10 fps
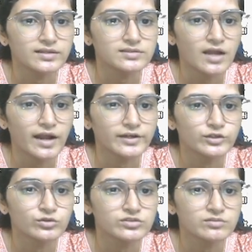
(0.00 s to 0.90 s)
is a
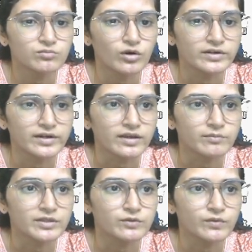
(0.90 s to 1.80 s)
hydrogen bonding
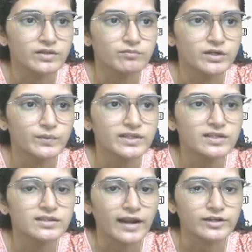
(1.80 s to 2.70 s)
between
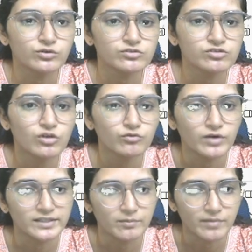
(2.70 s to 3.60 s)
the nitrogen of
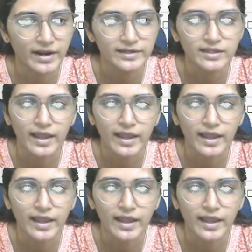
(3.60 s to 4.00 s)
one amine